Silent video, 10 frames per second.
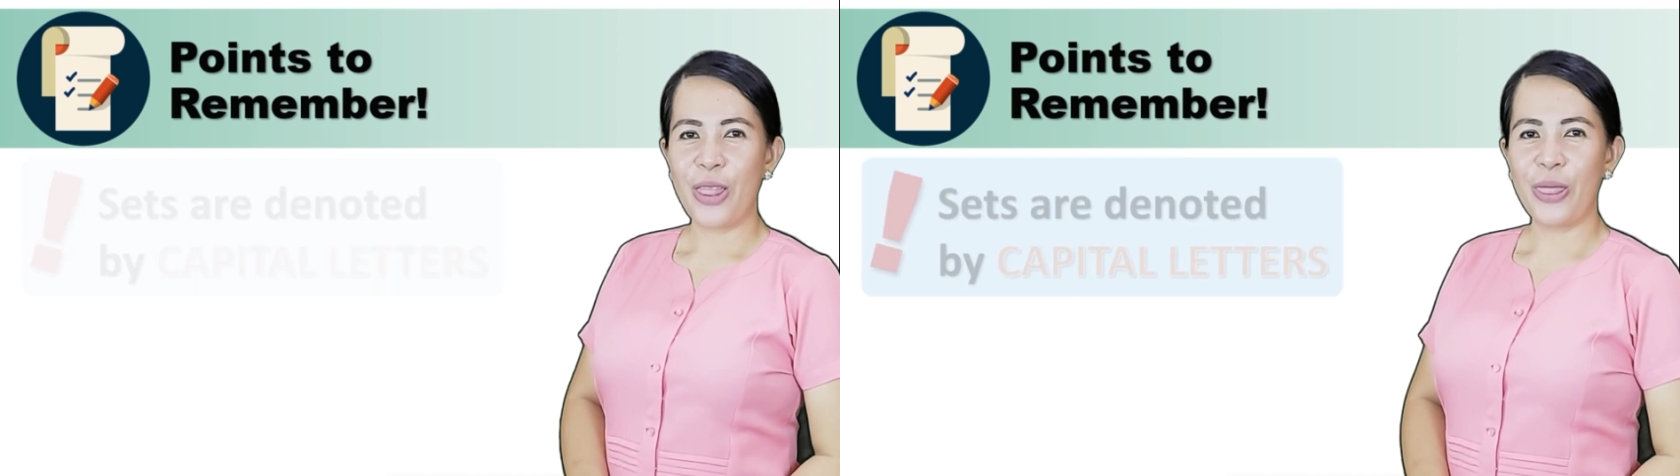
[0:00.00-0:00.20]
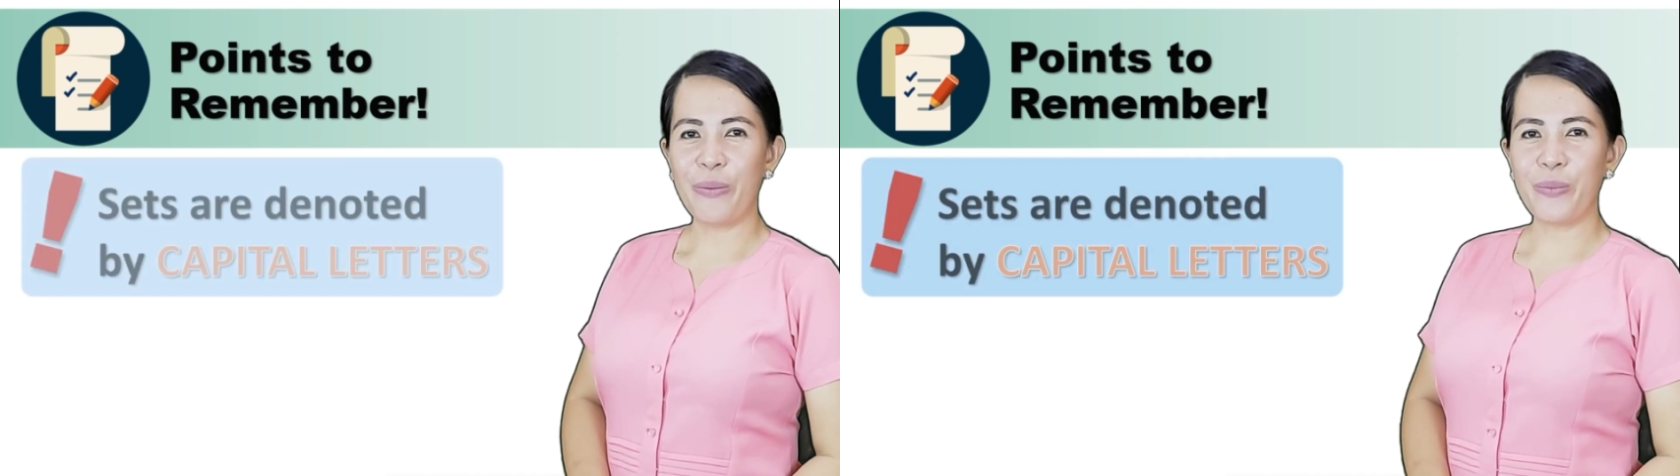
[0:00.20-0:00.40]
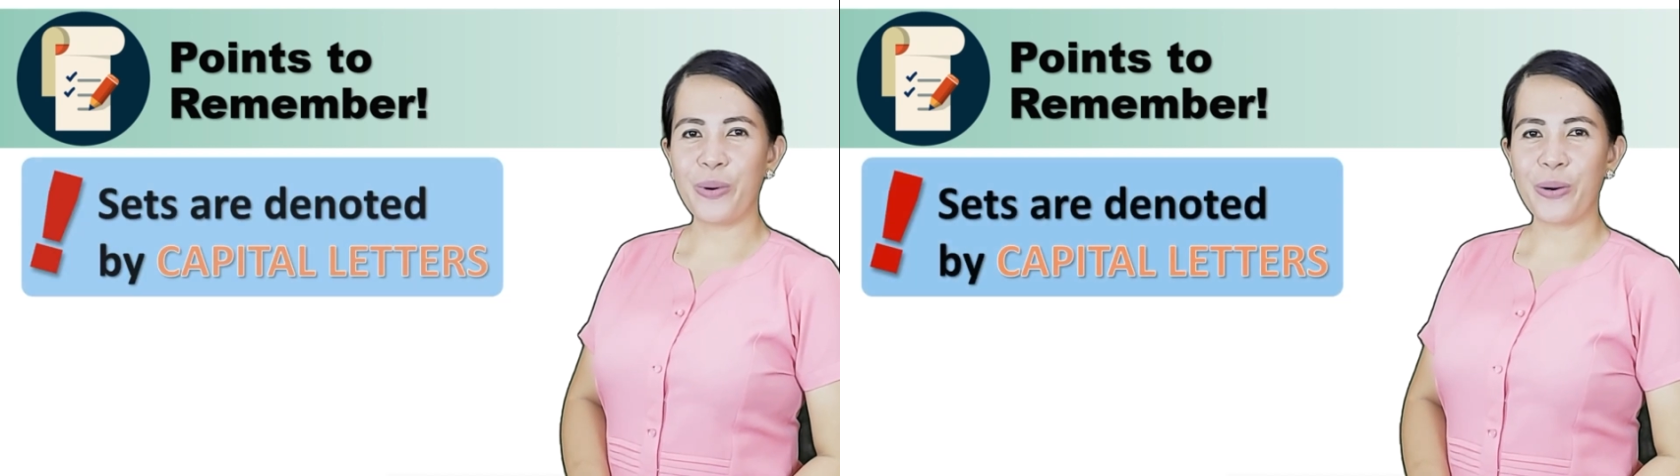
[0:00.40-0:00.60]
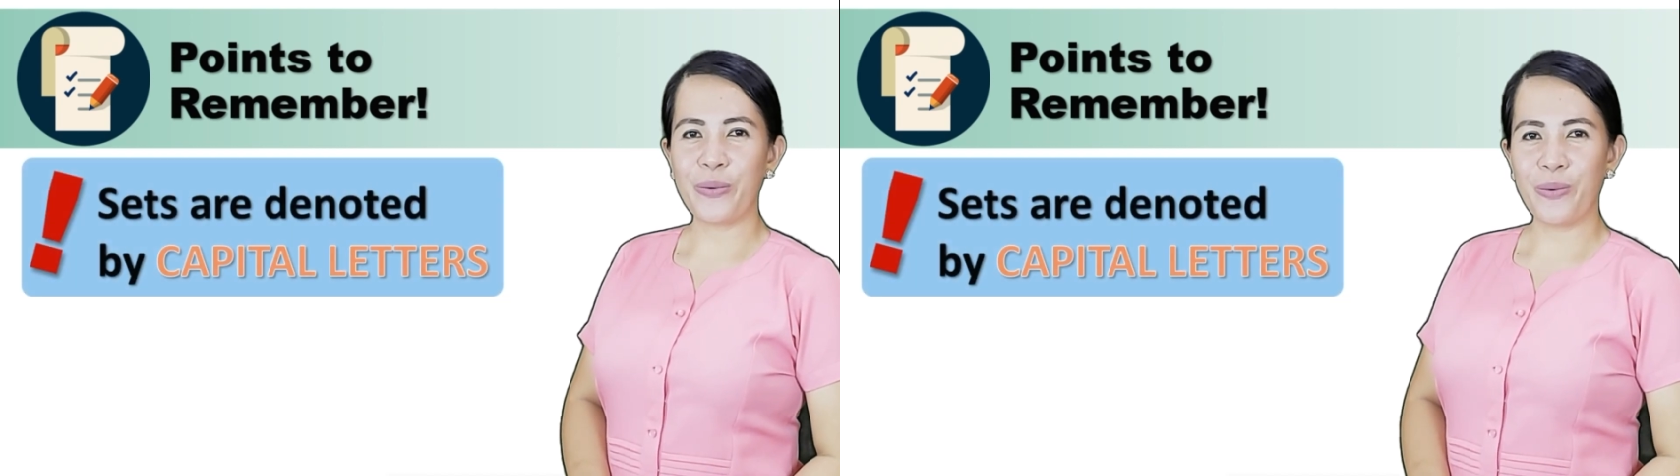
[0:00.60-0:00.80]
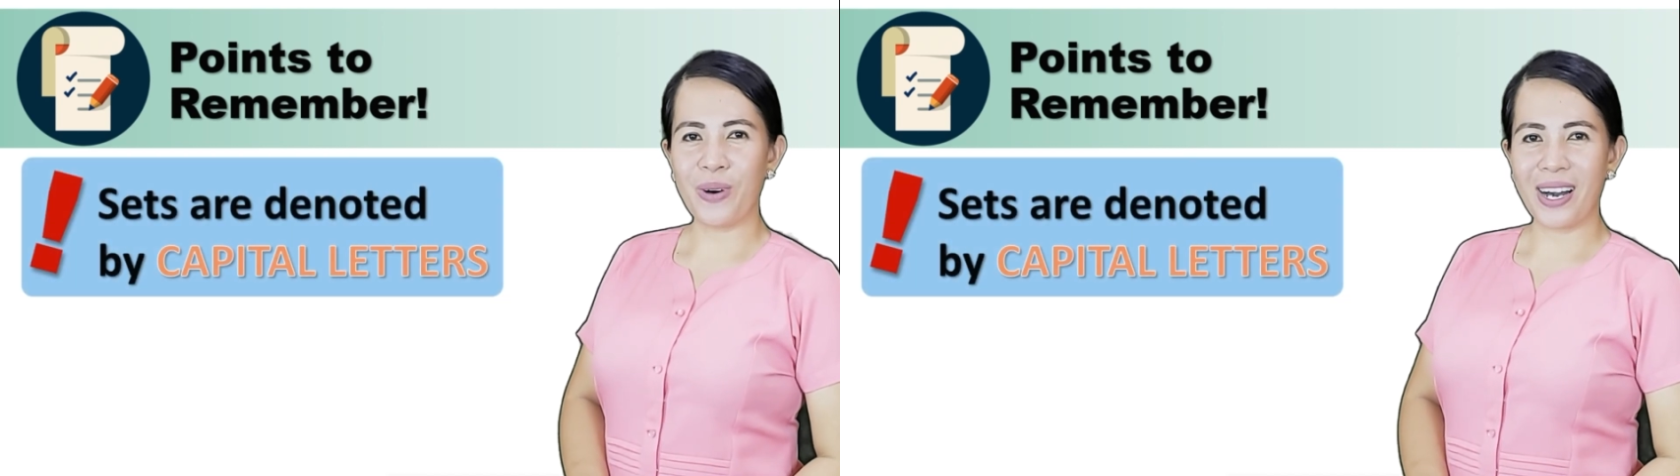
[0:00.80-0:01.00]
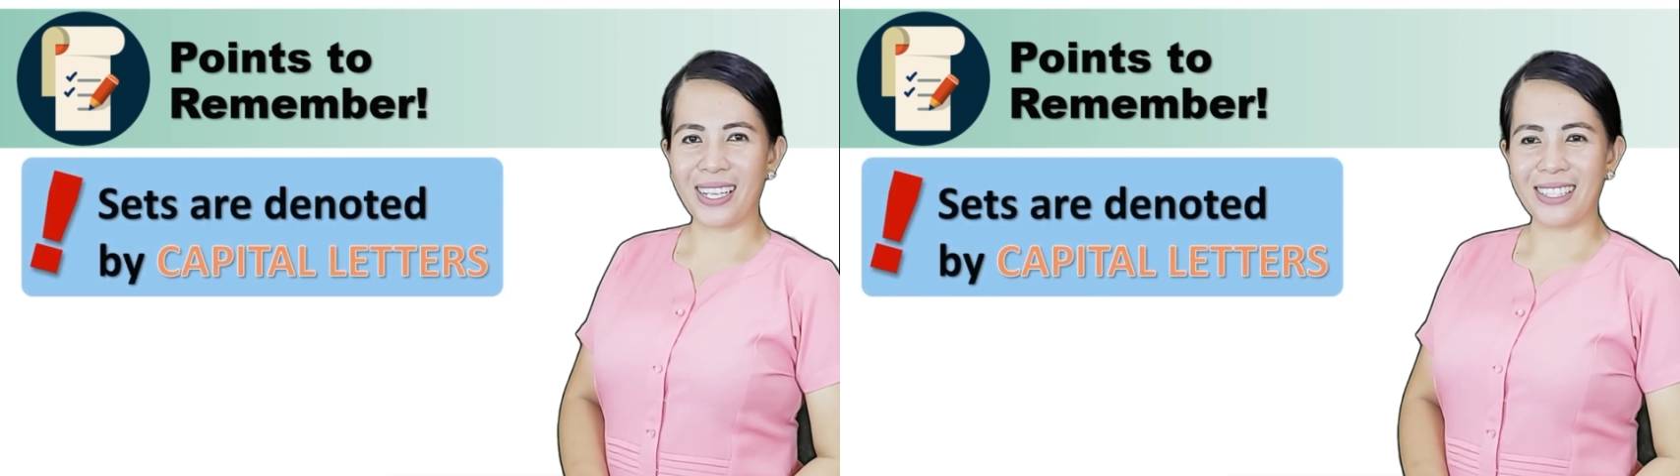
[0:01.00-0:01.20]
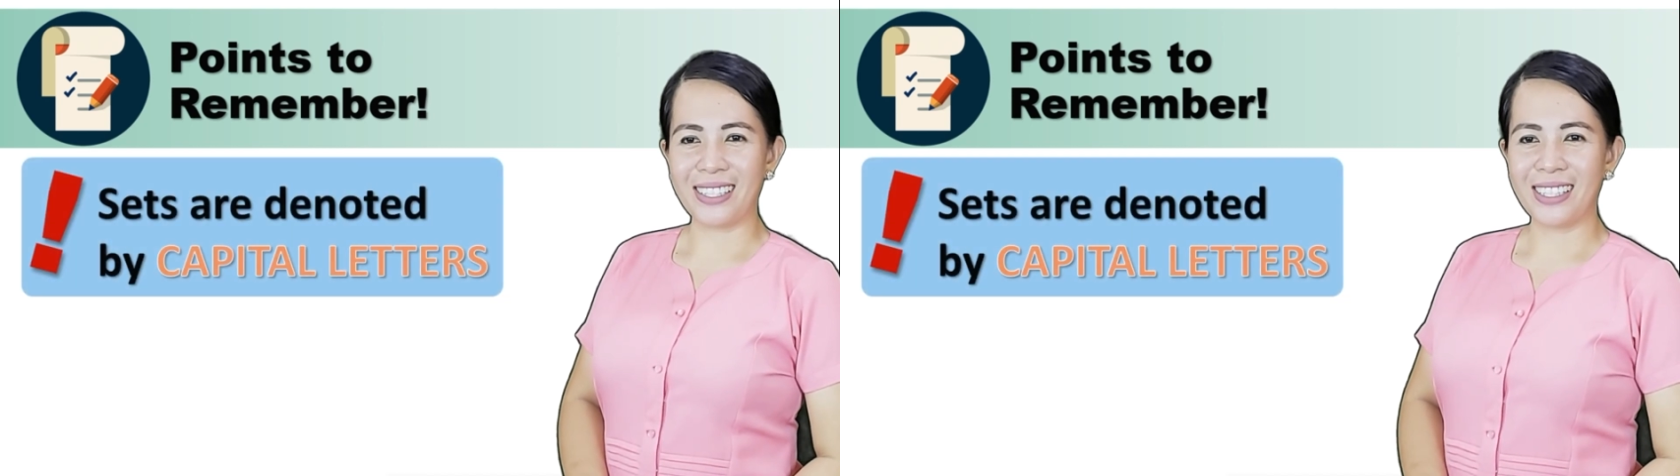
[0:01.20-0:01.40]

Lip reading: Number one,